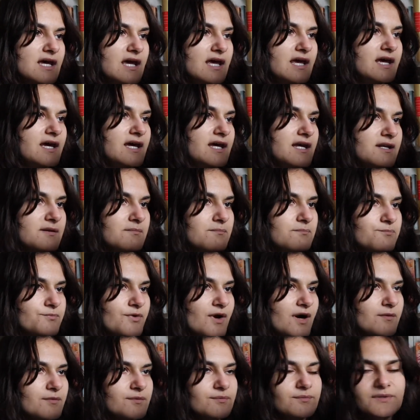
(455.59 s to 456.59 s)
and
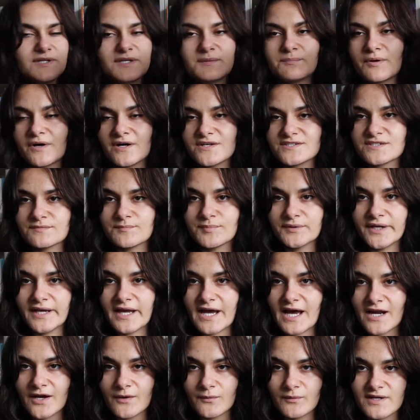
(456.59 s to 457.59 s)
possibly
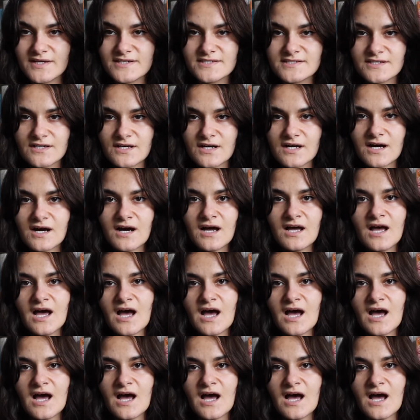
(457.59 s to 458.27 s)
anorexia.